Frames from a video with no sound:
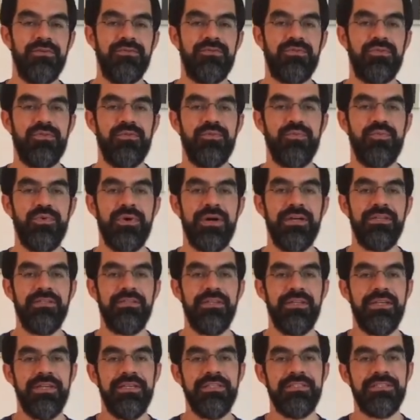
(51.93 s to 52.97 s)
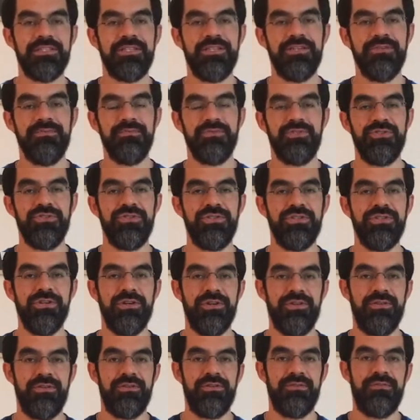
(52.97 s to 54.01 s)
from one ischium to the
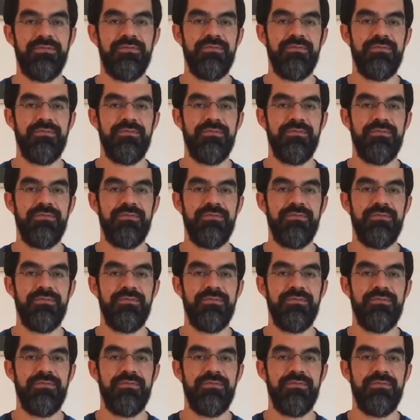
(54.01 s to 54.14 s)
other,